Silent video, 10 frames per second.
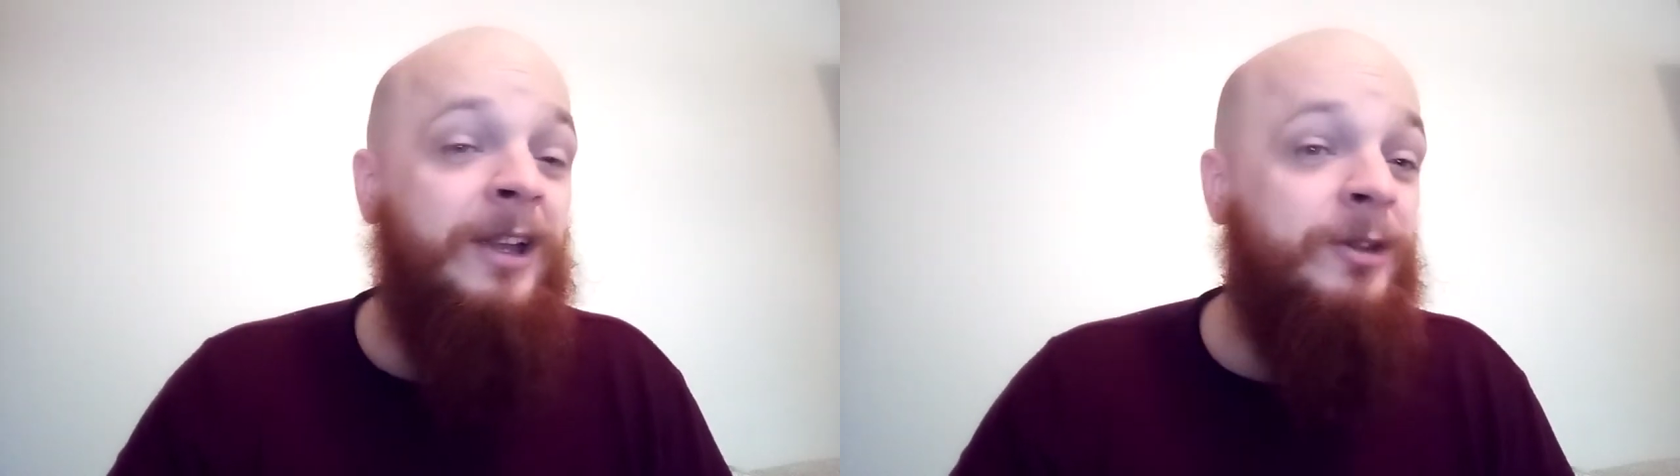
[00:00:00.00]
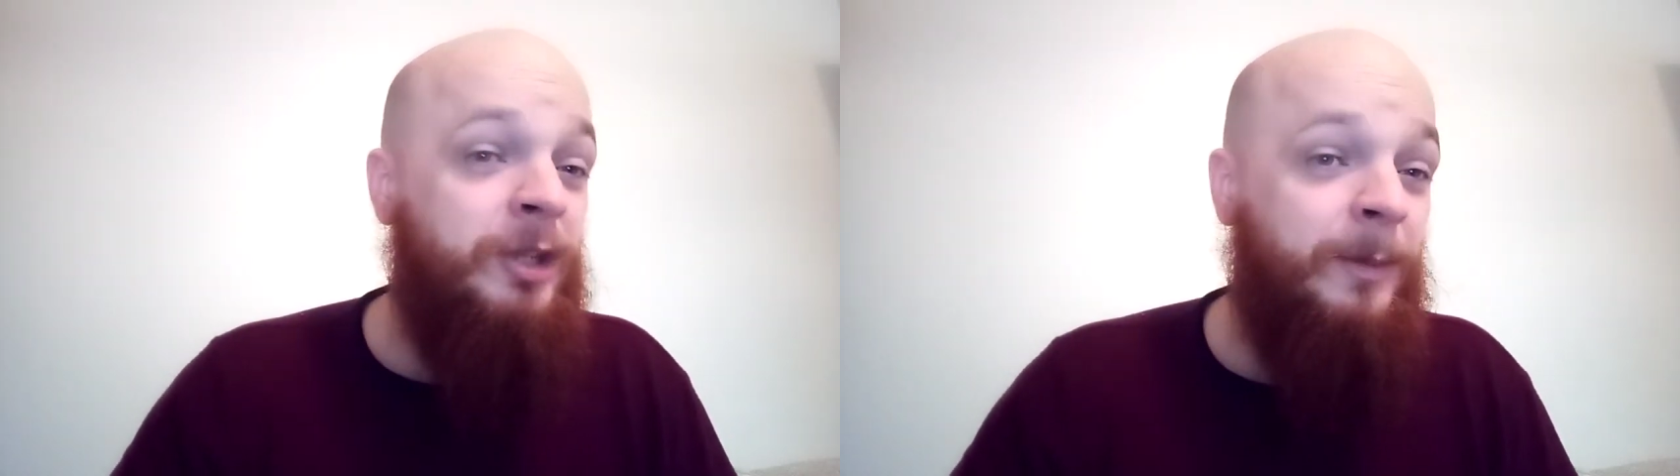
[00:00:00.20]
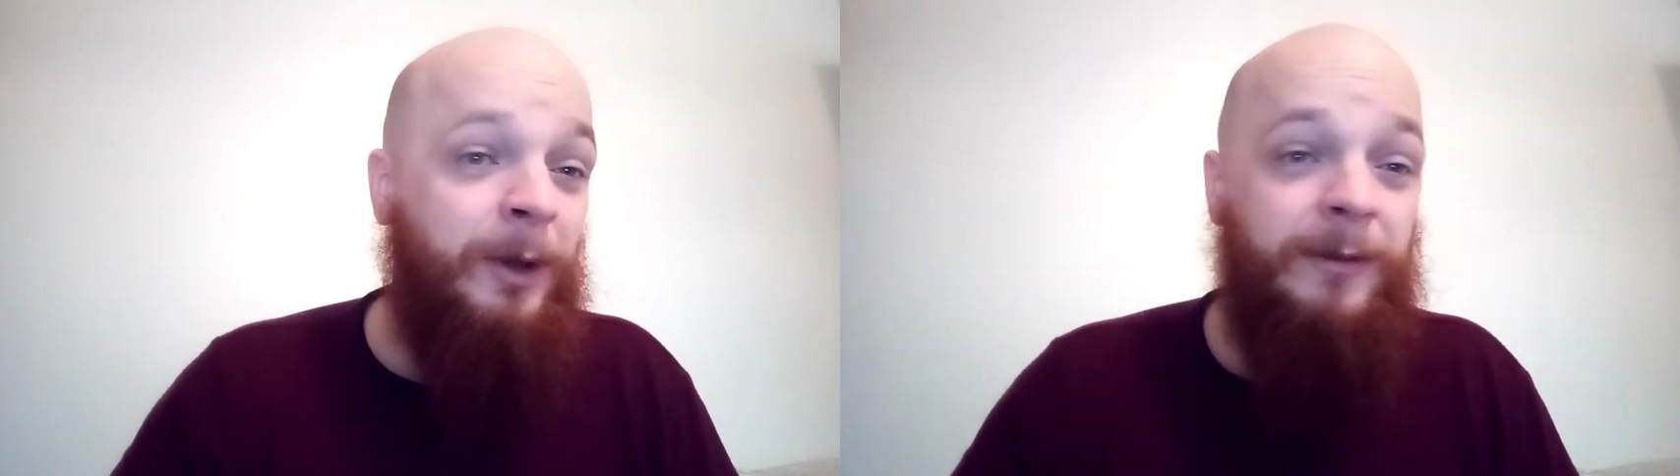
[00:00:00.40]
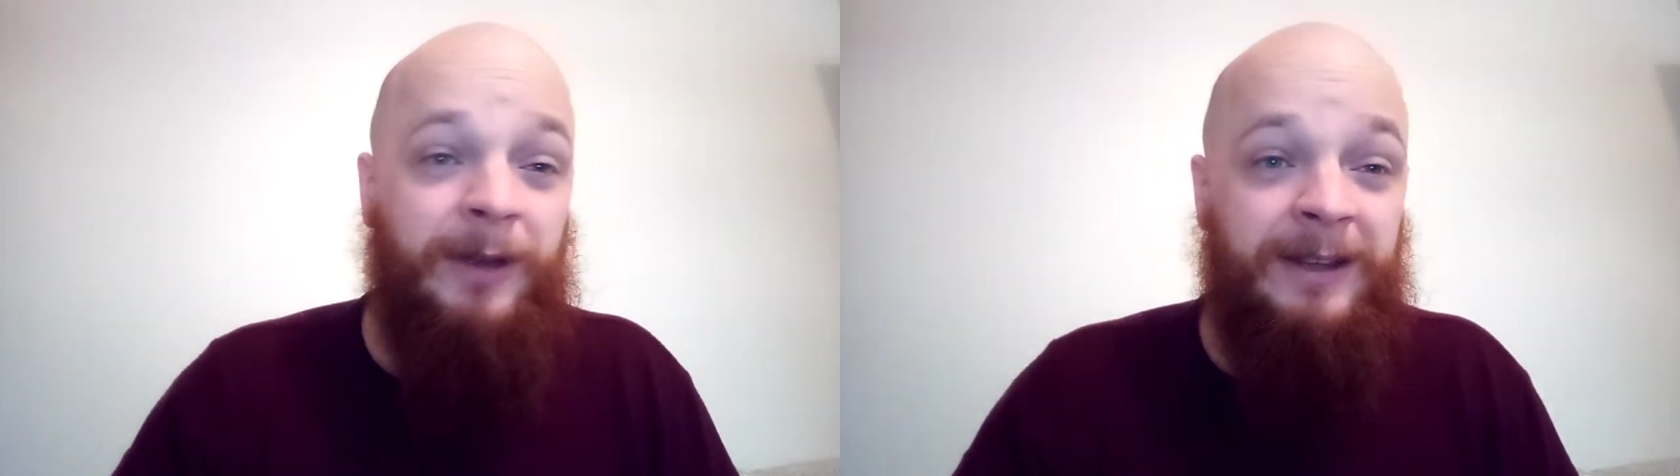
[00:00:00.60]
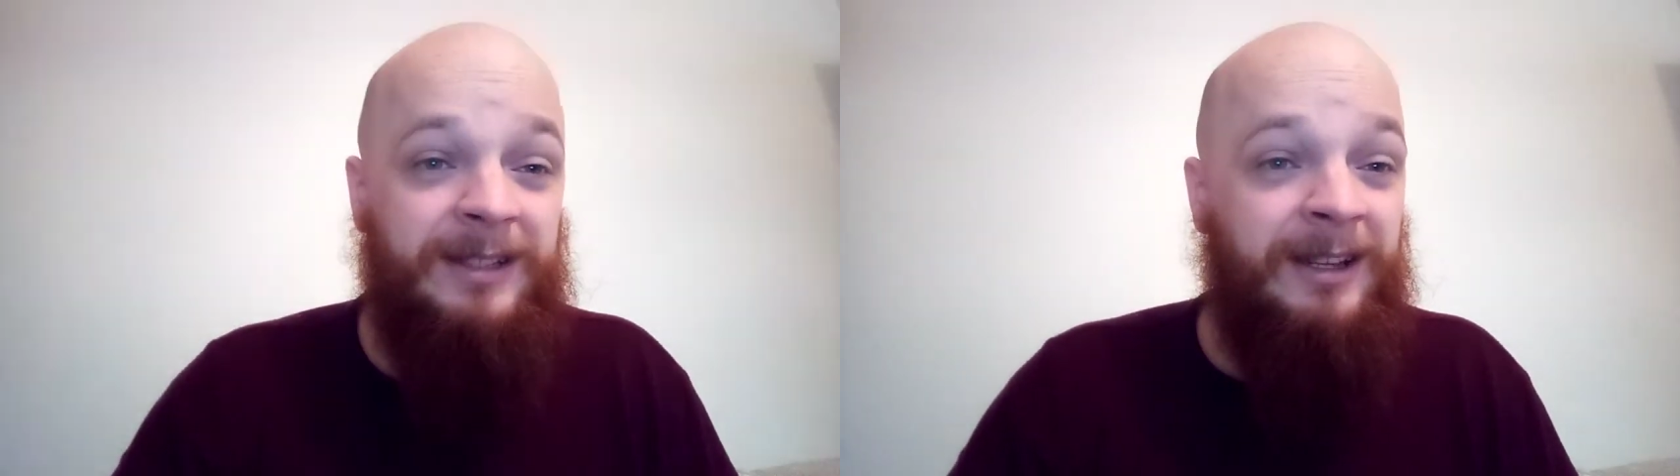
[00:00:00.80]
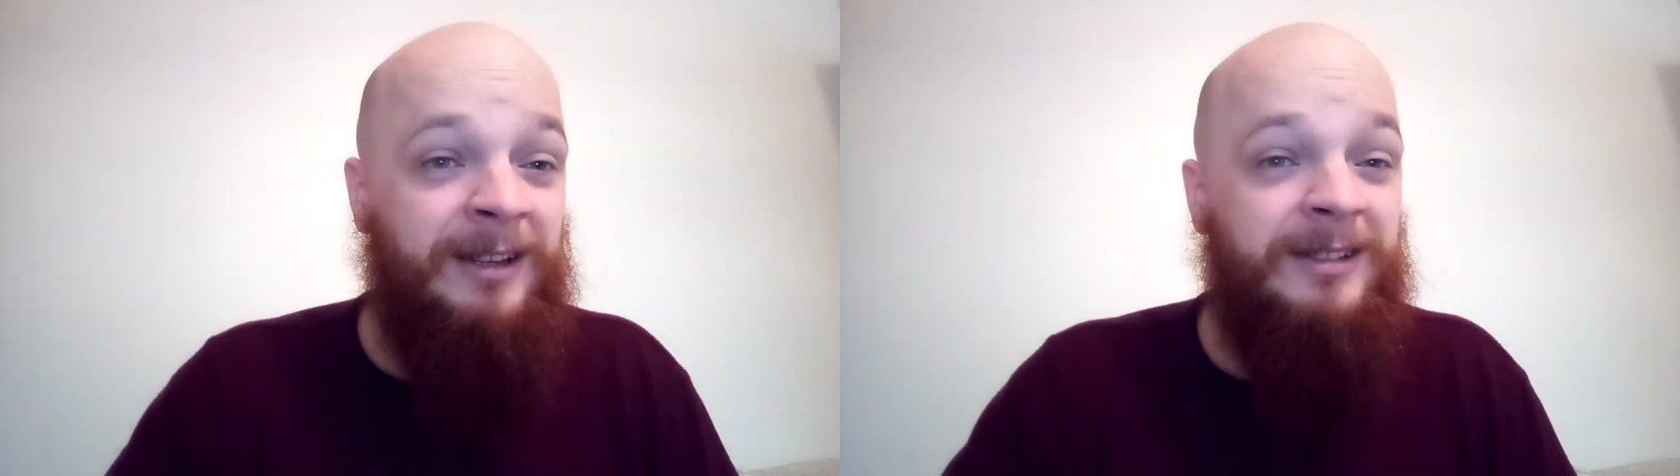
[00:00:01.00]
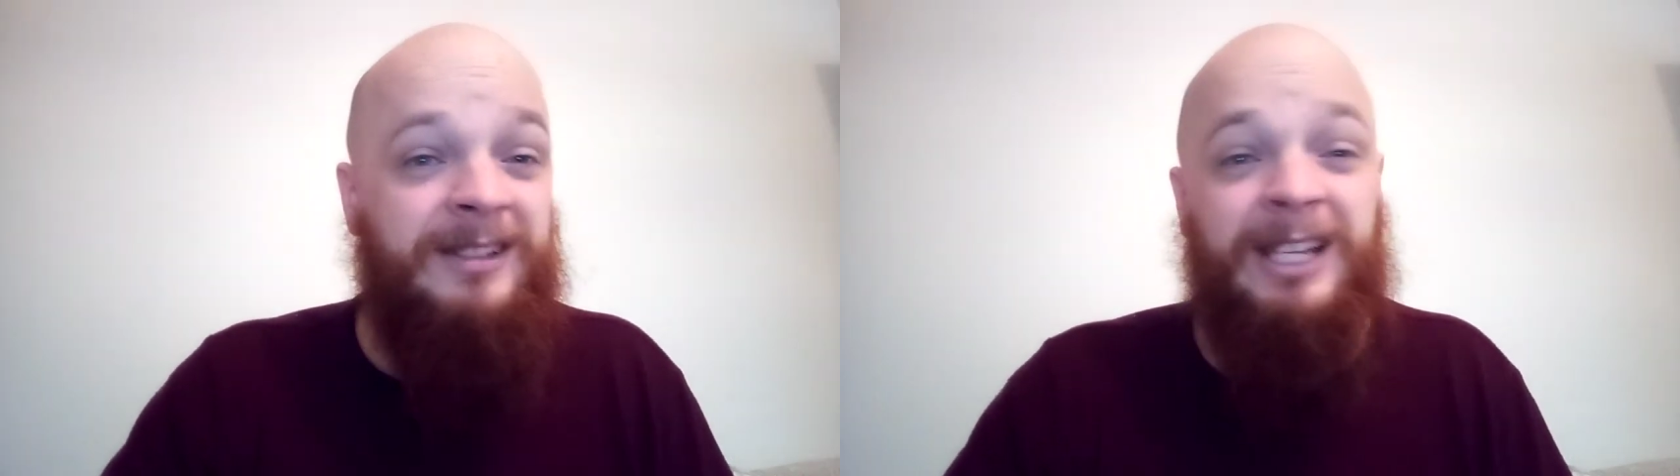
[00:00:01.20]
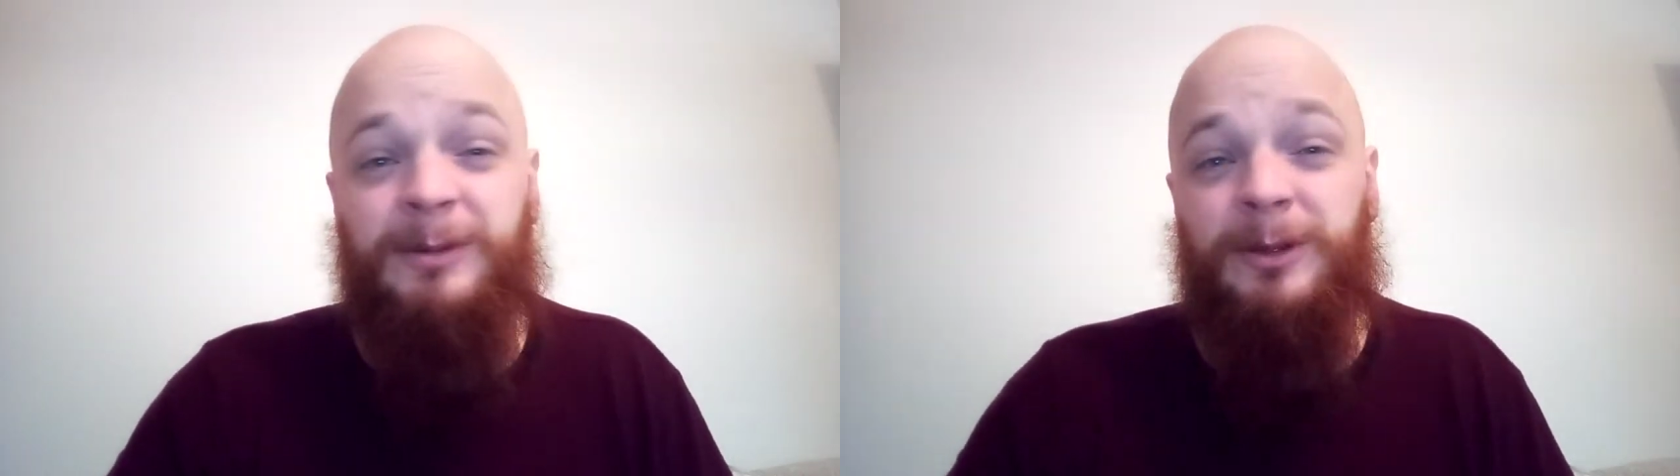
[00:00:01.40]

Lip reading: 2.5 stars. This was